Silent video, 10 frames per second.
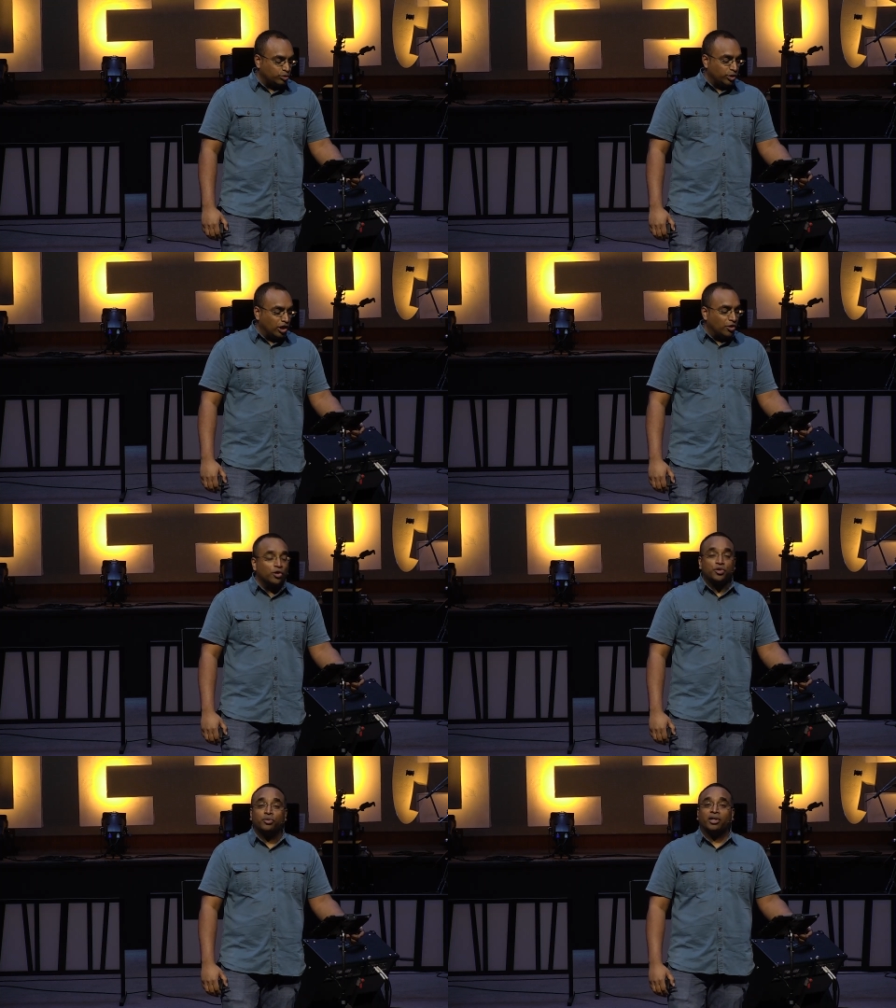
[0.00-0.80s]
And we all
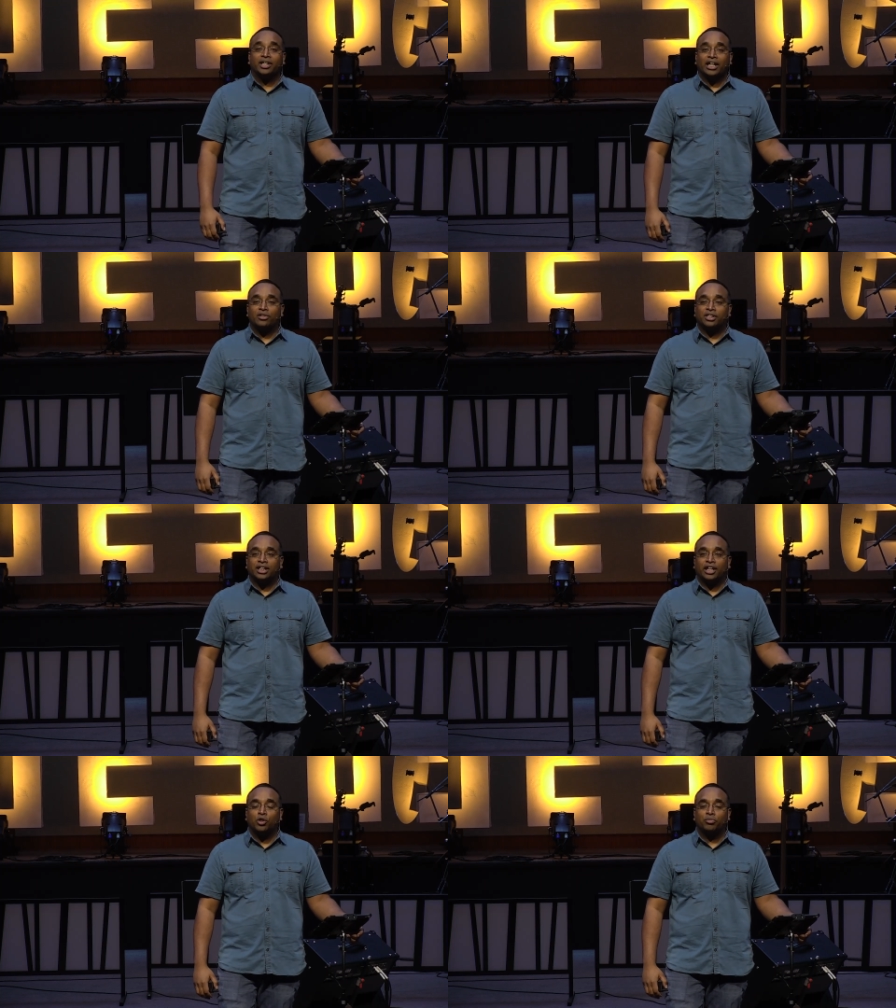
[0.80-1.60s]
go through our doubts,
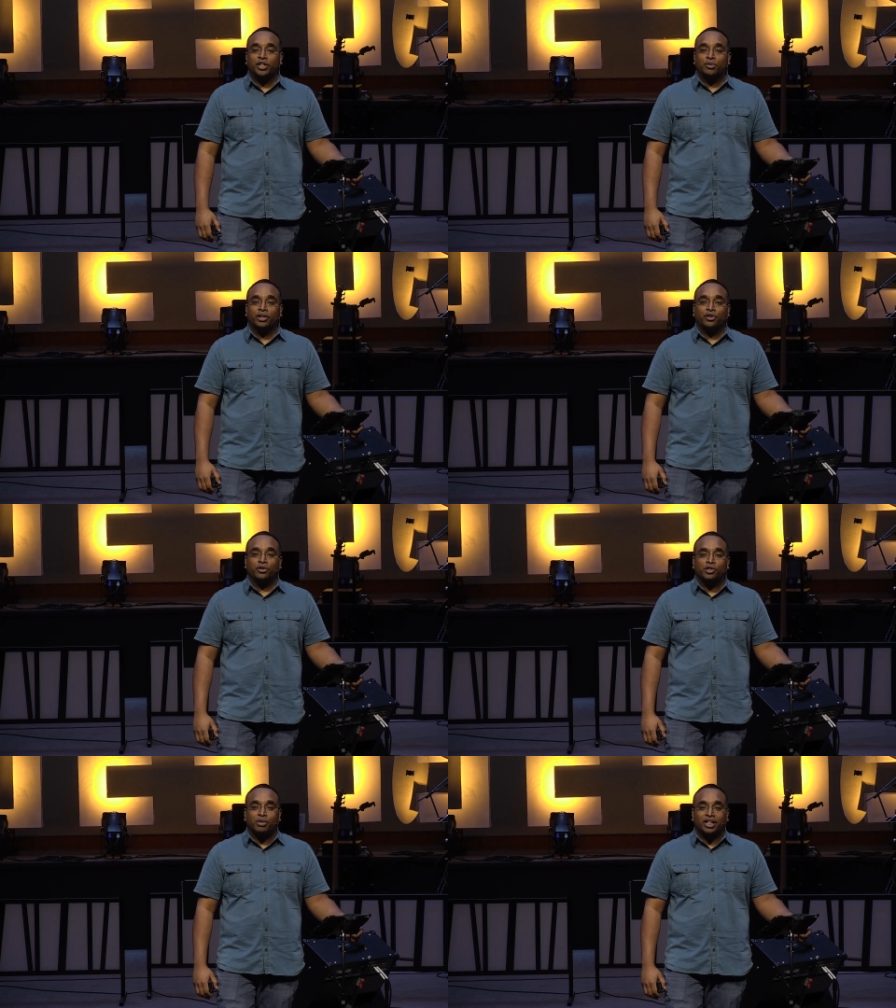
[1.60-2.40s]
and I hope that you were
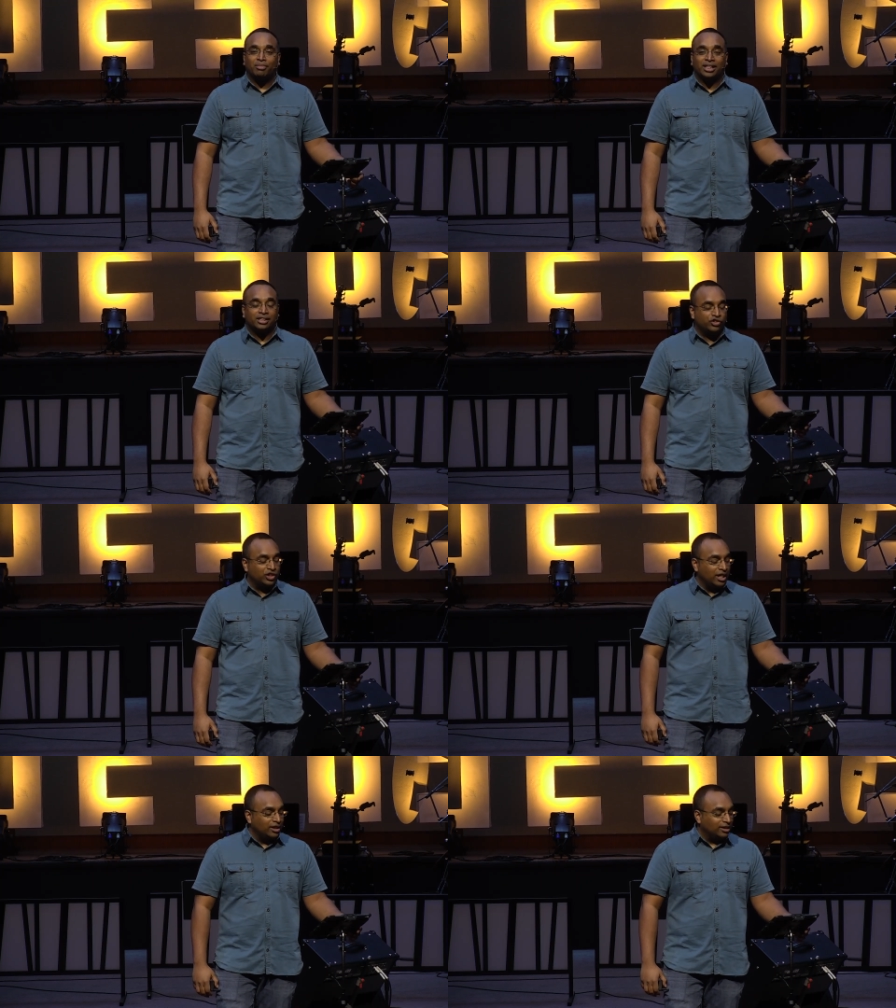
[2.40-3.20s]
encouraged by the
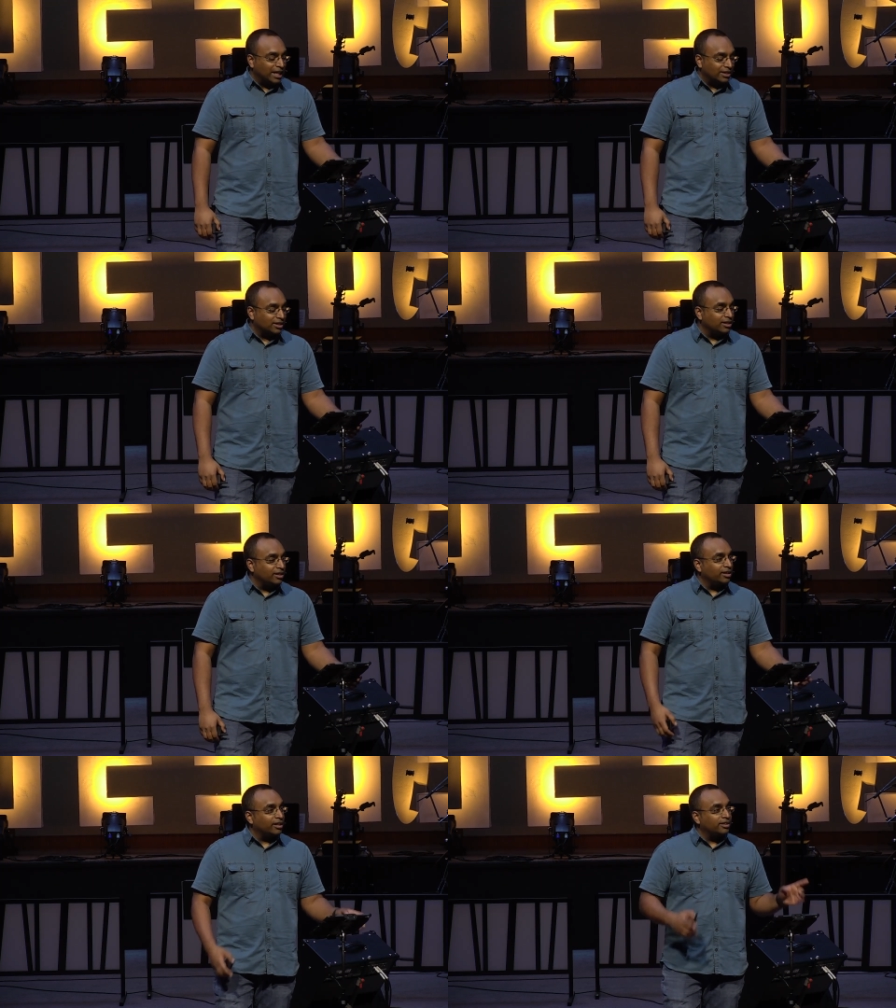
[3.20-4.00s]
message last
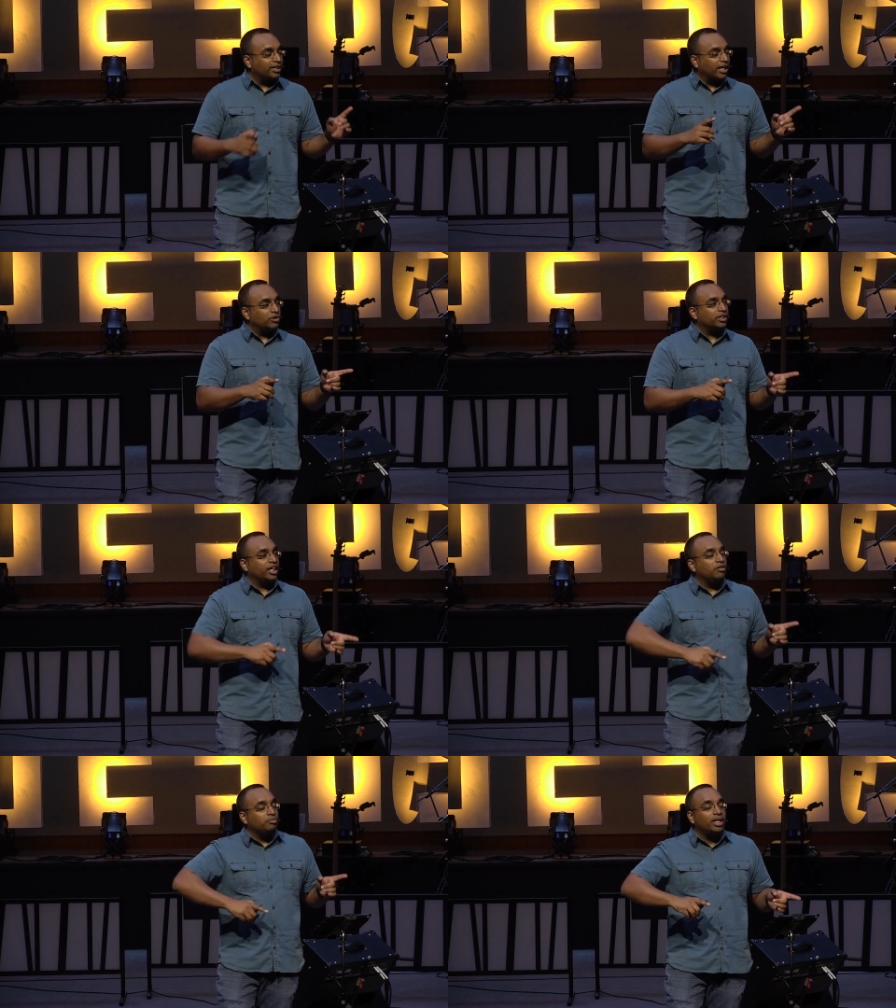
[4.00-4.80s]
Sunday that doubts
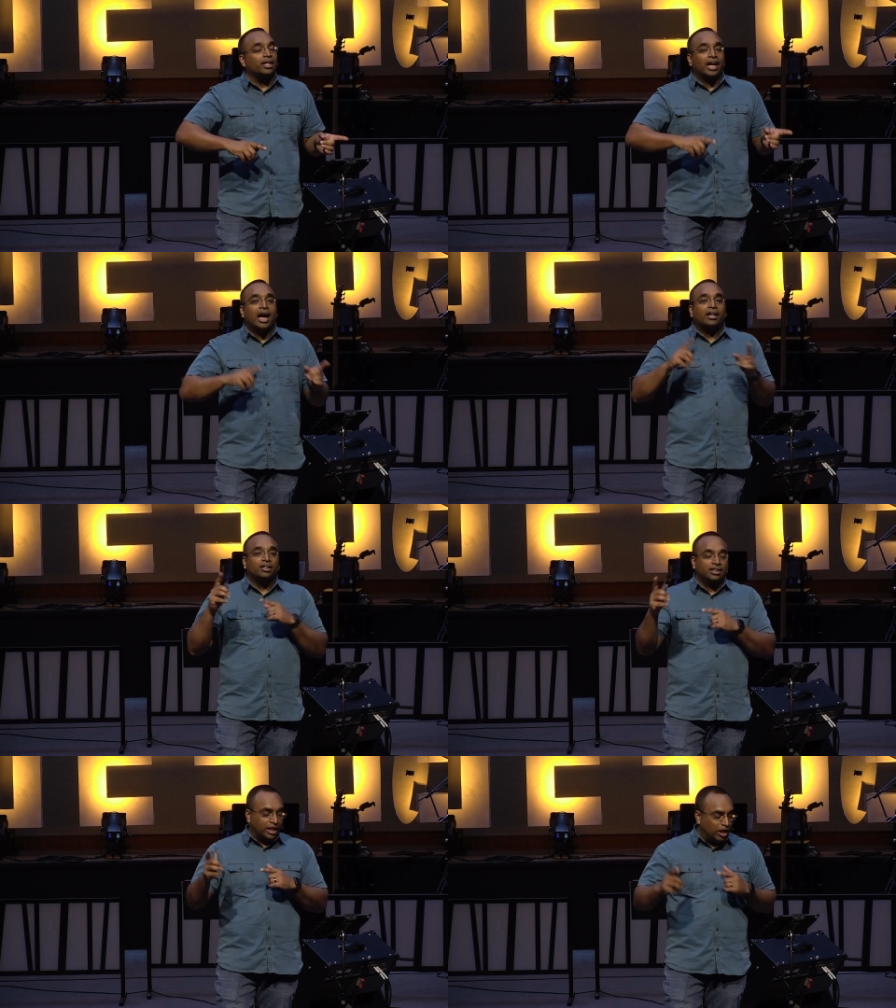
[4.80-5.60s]
can be a
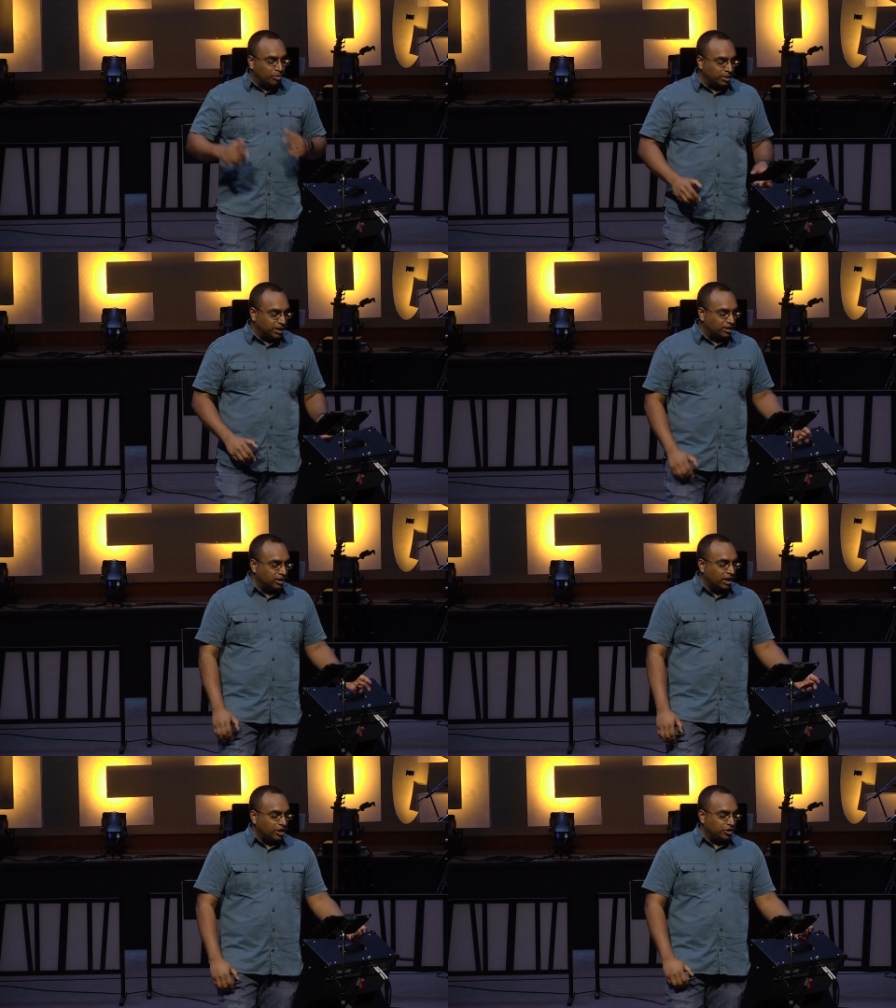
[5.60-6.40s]
catalyst to help
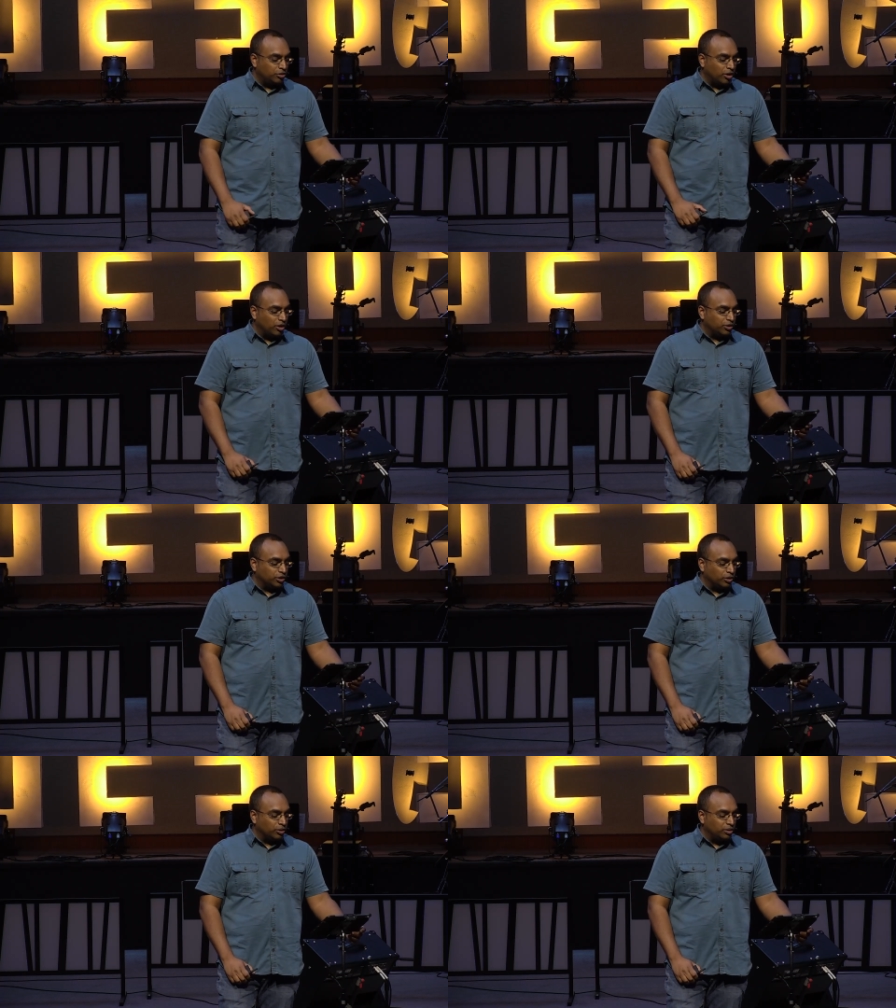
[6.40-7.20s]
us to
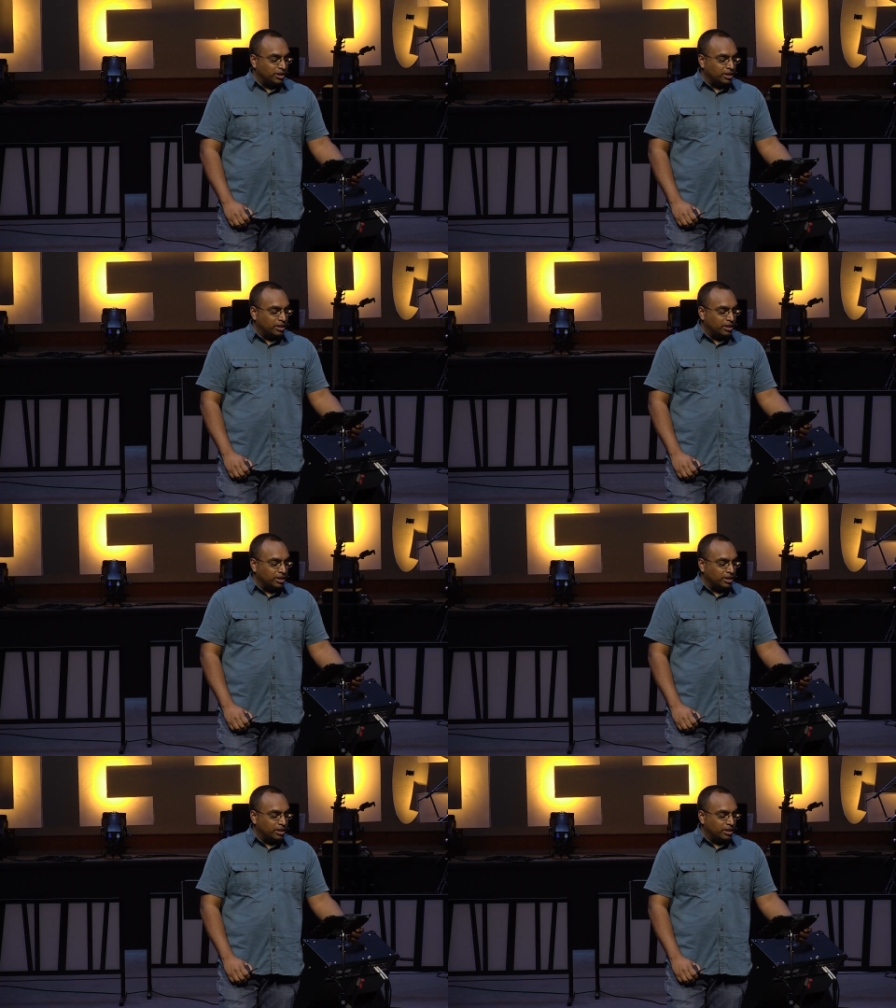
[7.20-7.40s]
also